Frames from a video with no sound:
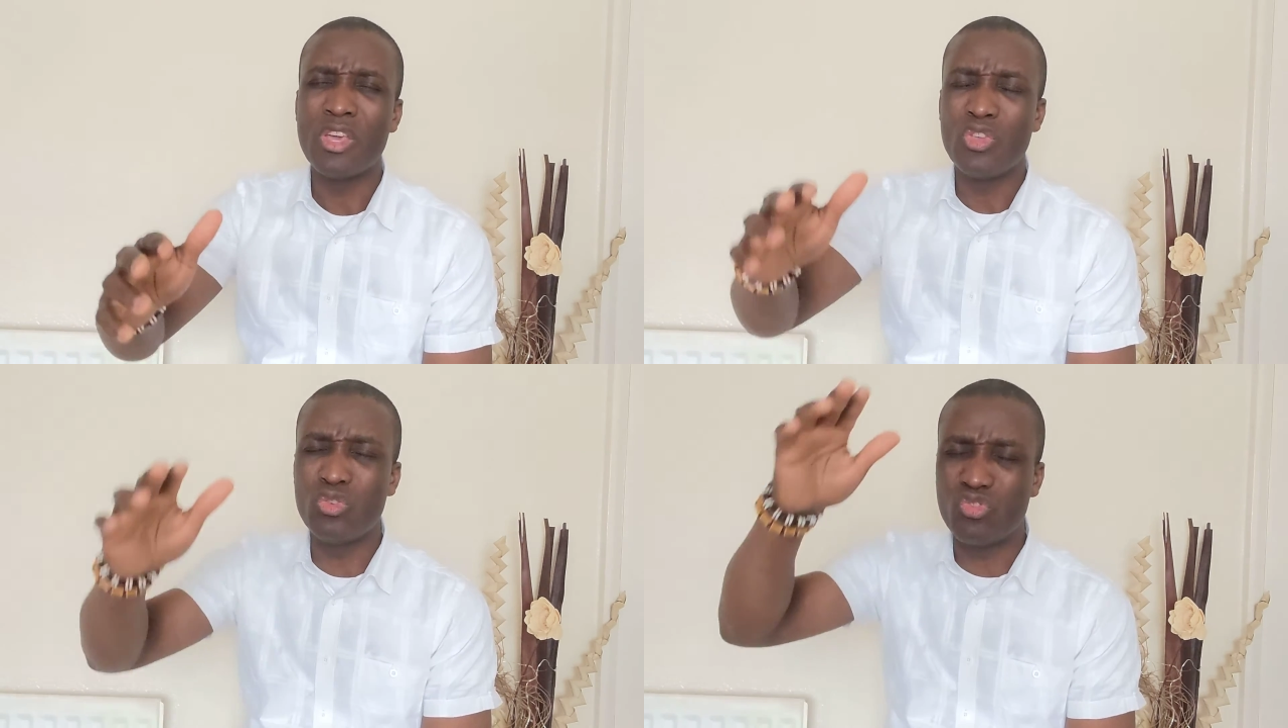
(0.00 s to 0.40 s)

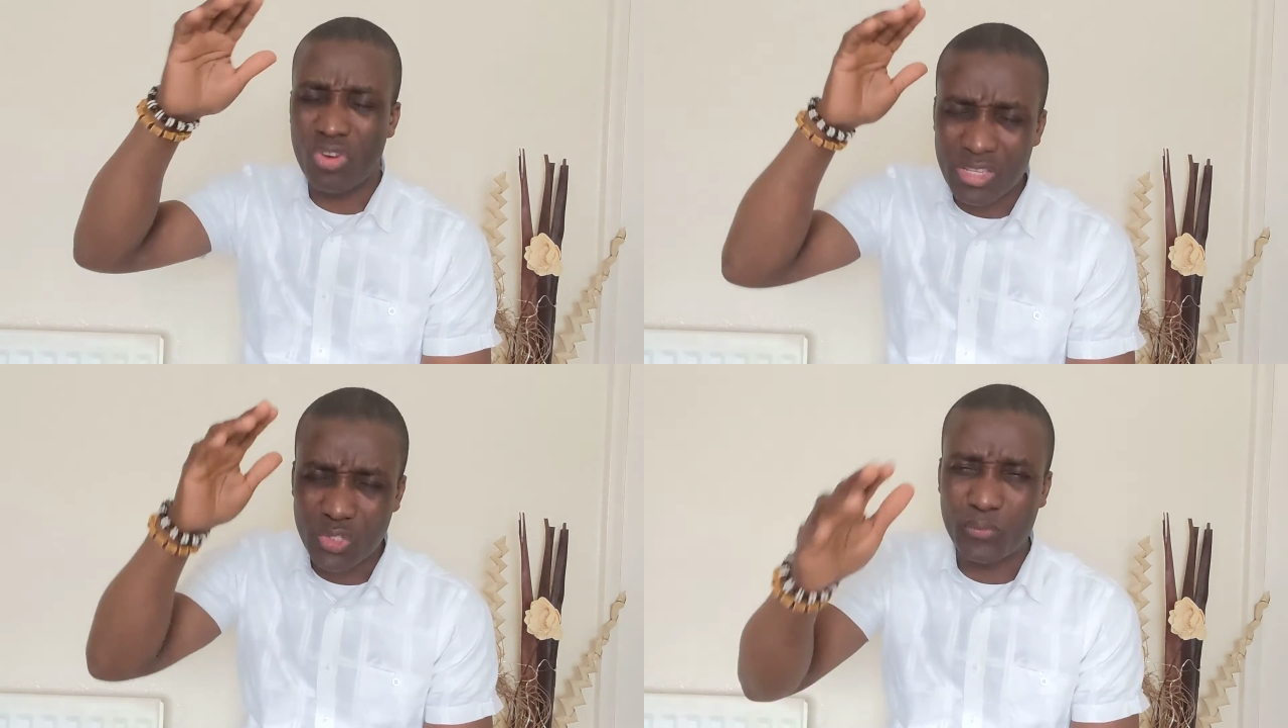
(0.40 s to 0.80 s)
you
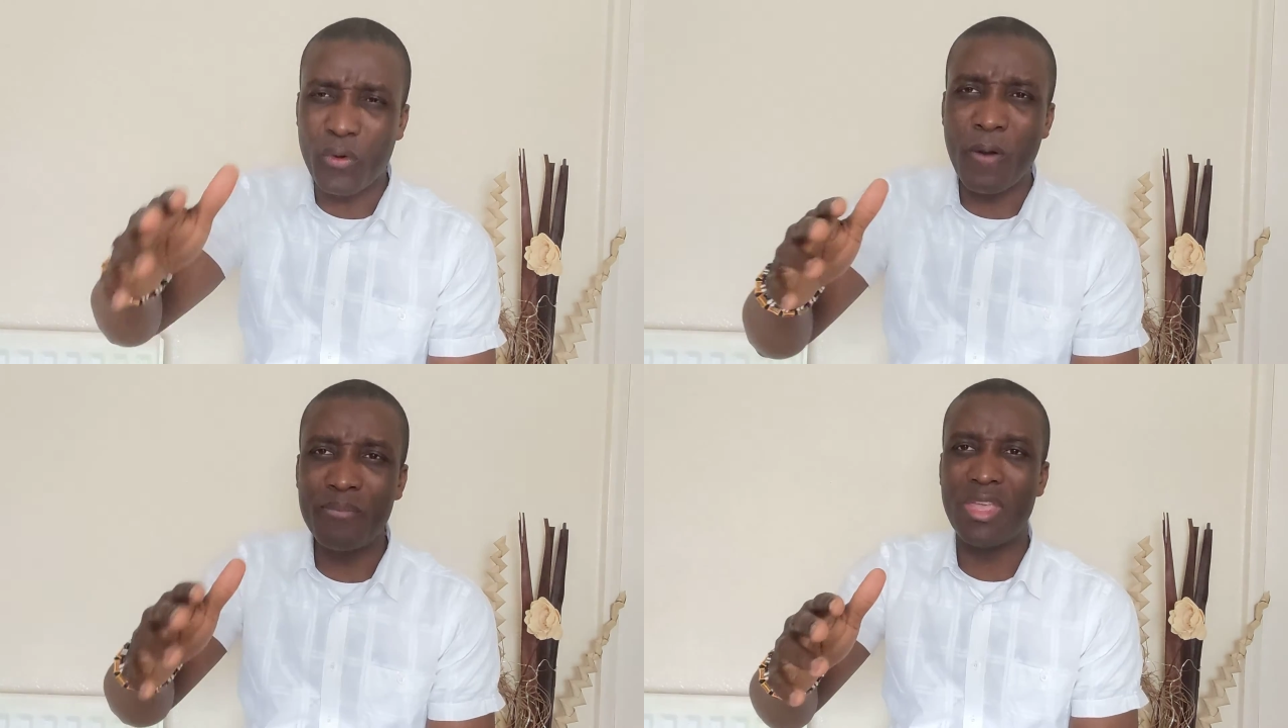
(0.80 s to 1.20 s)

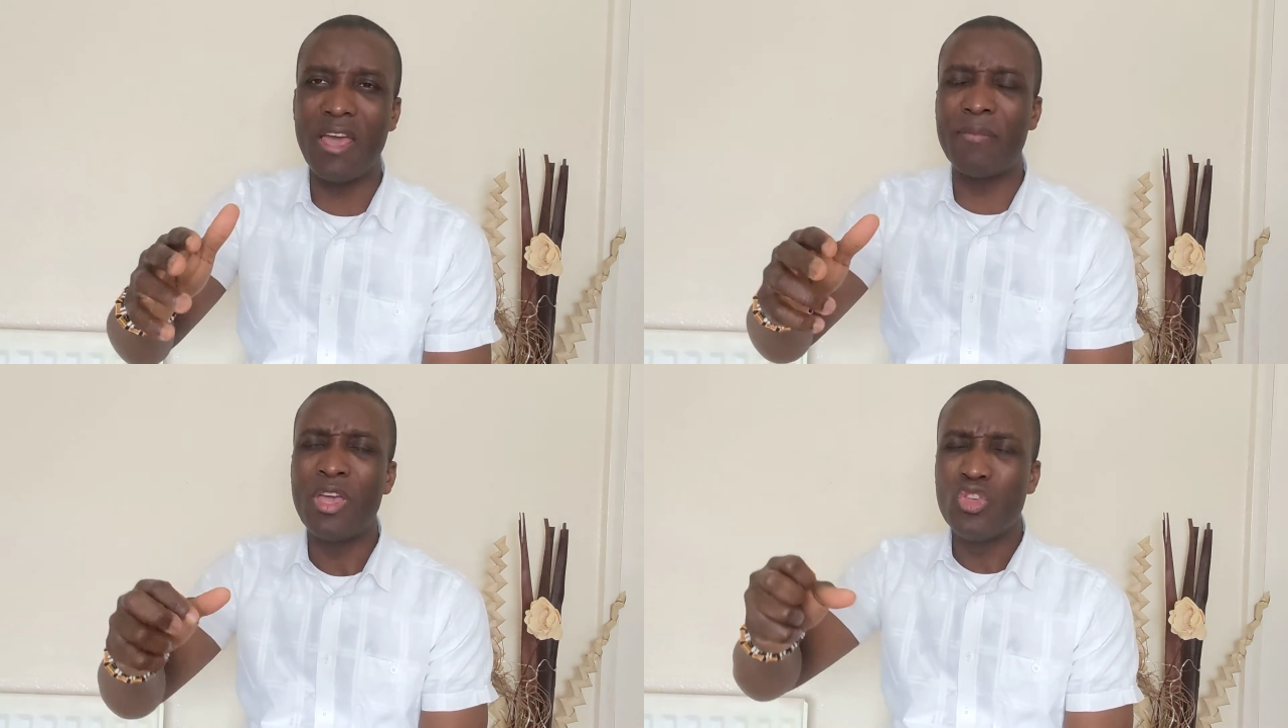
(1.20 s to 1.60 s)
transform
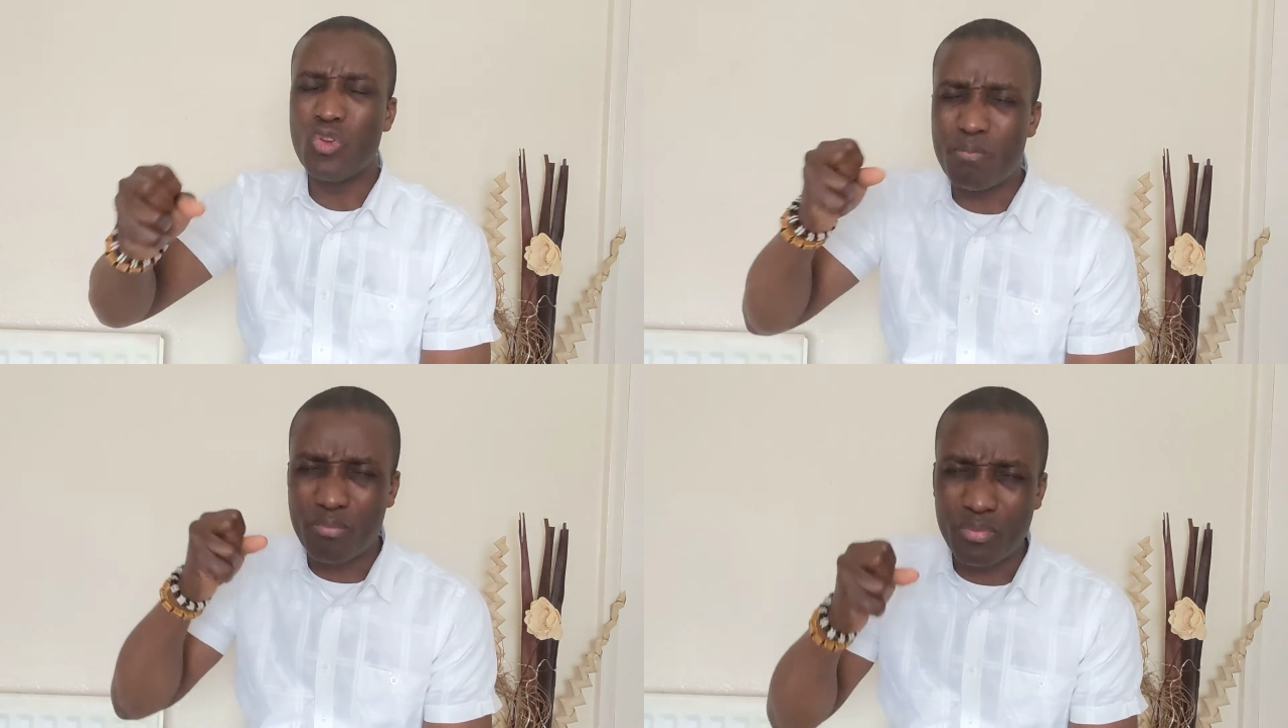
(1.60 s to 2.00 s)
them,
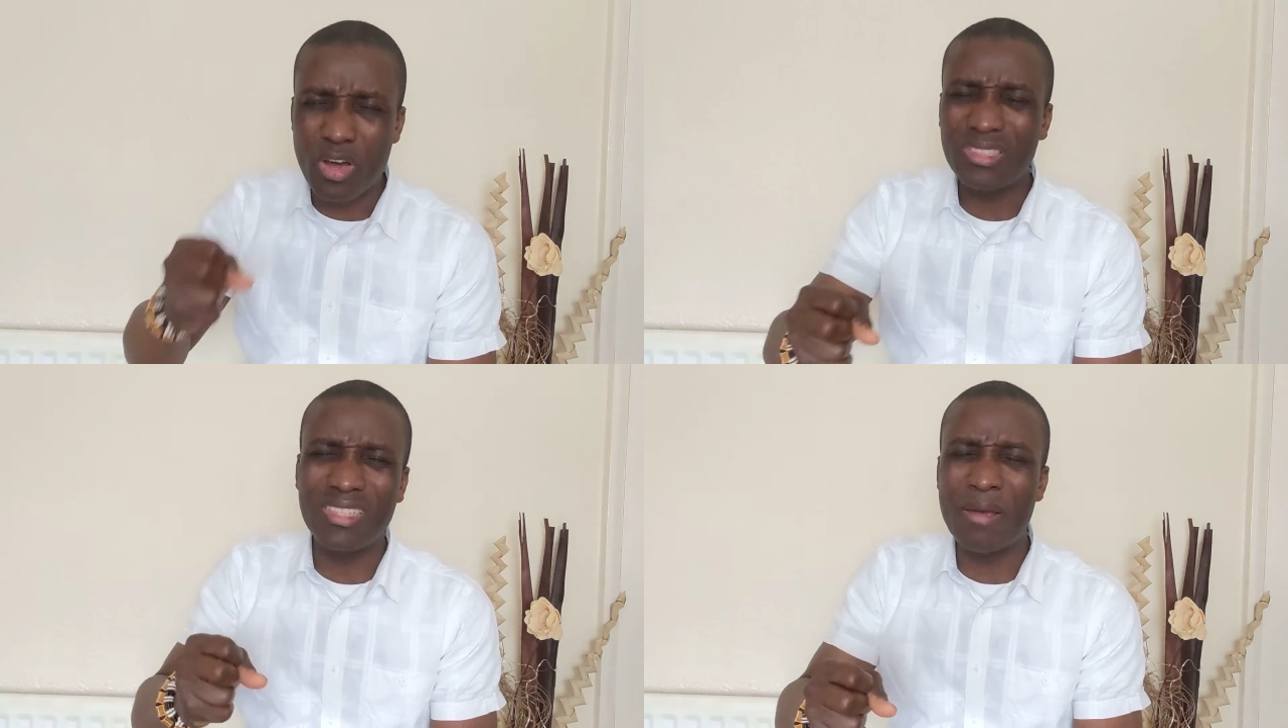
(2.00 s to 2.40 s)
you
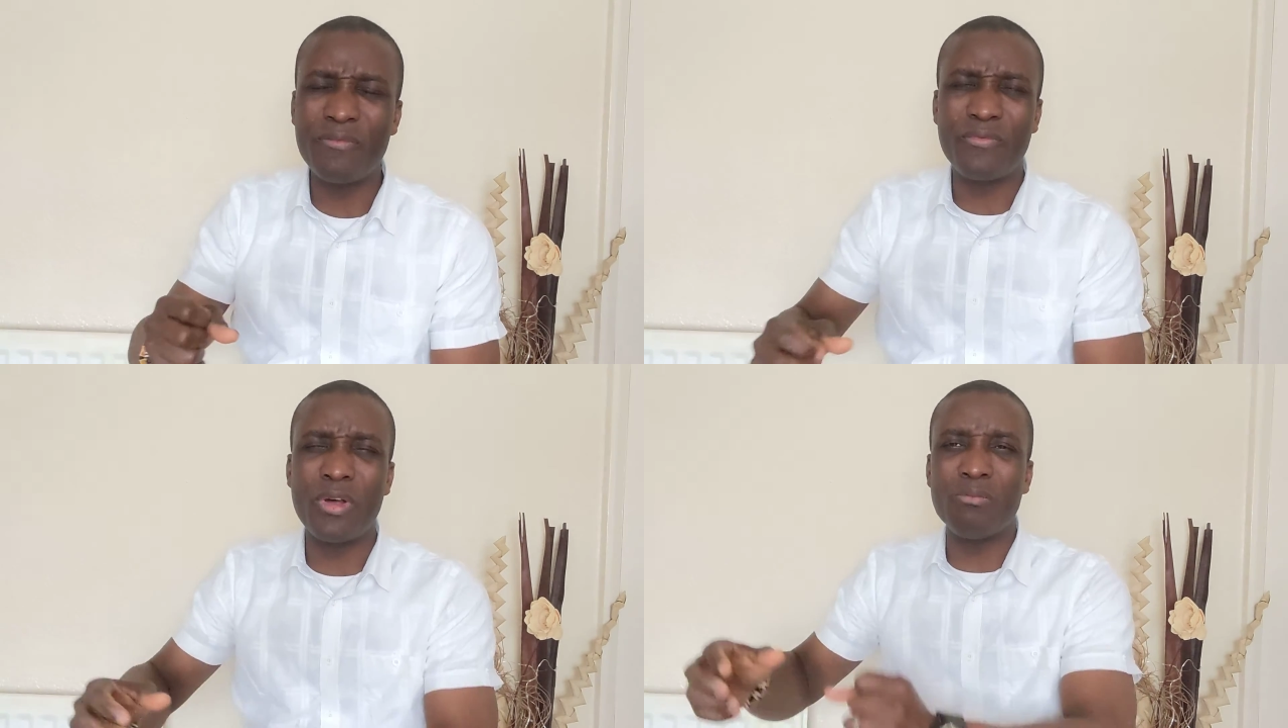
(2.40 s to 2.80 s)
brought
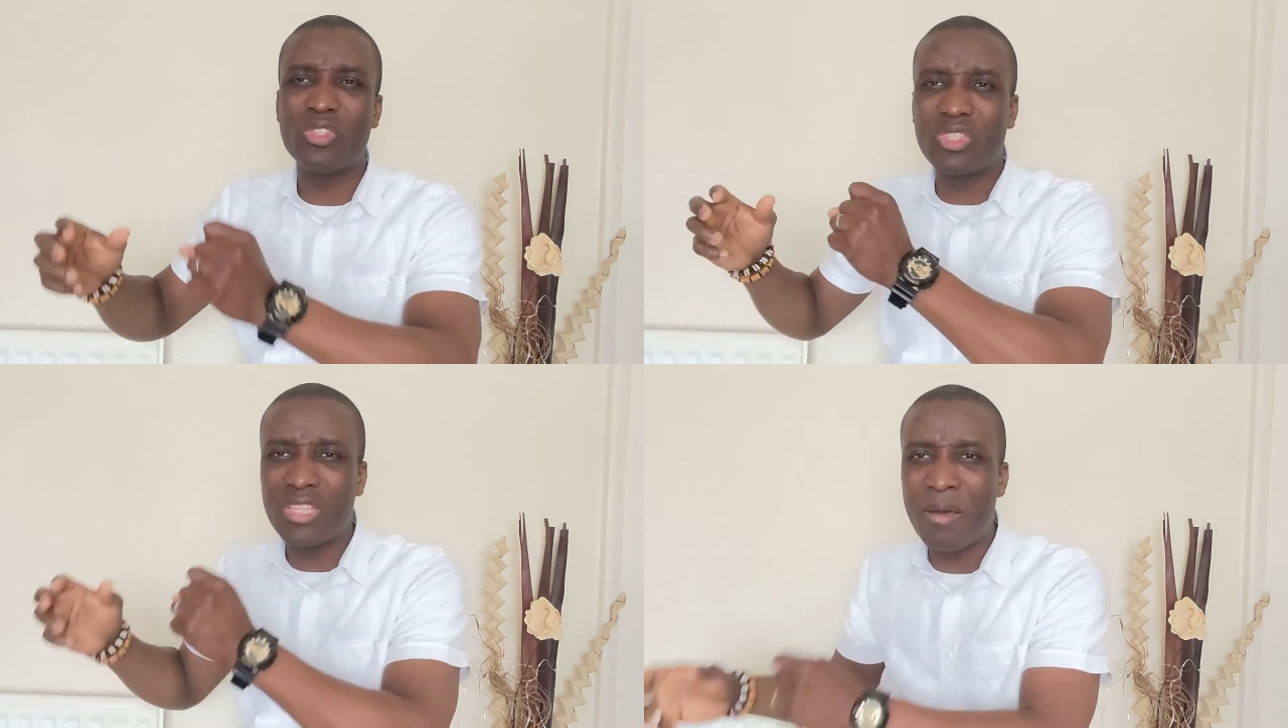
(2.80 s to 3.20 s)
them from
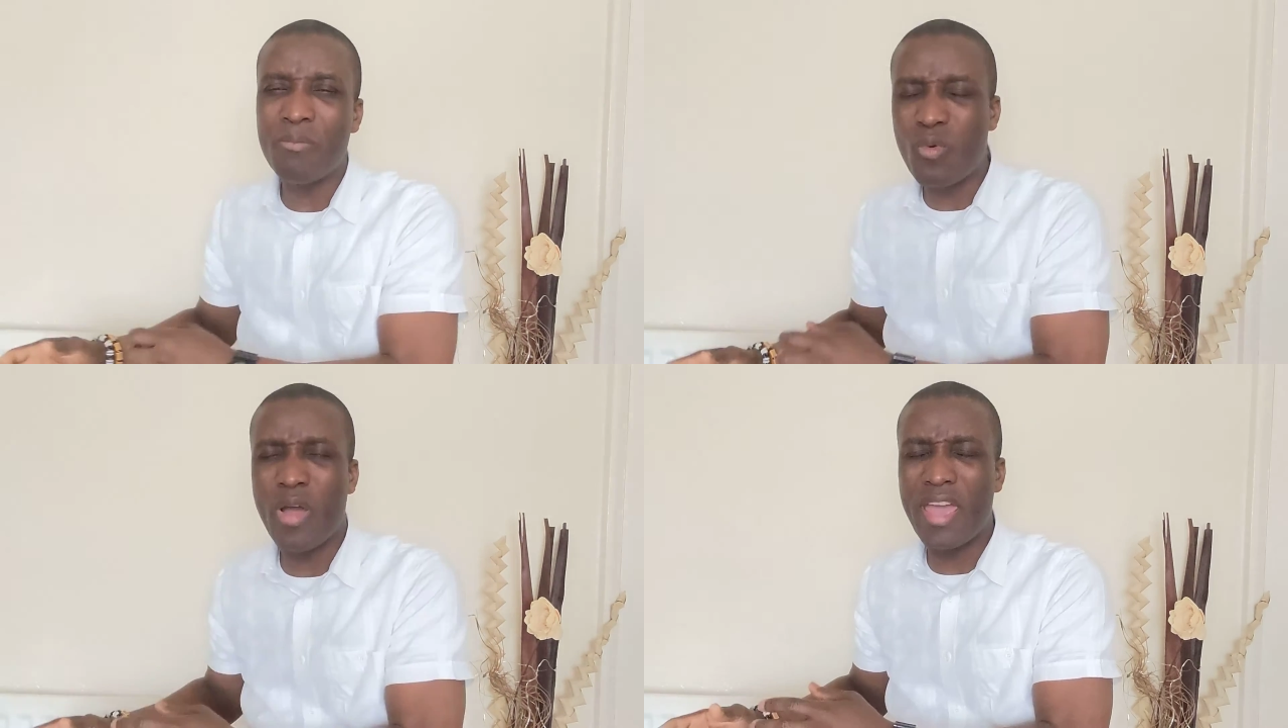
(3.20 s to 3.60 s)

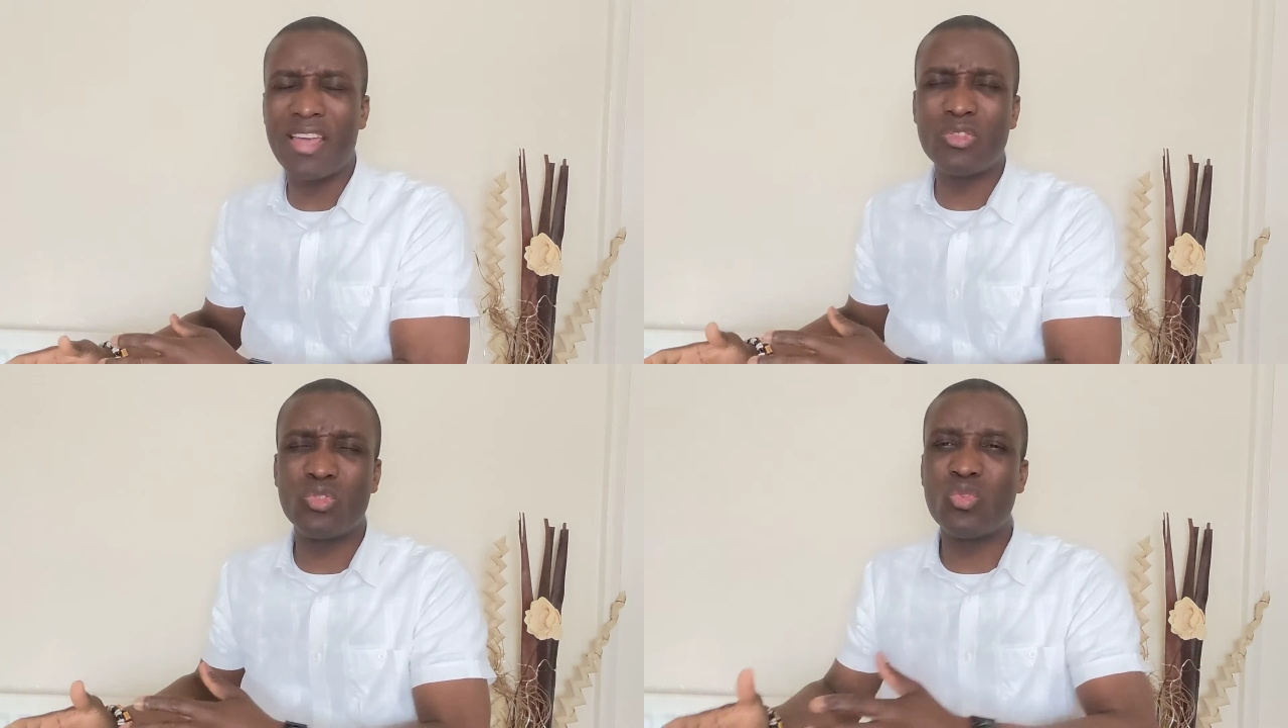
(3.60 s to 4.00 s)
somewhere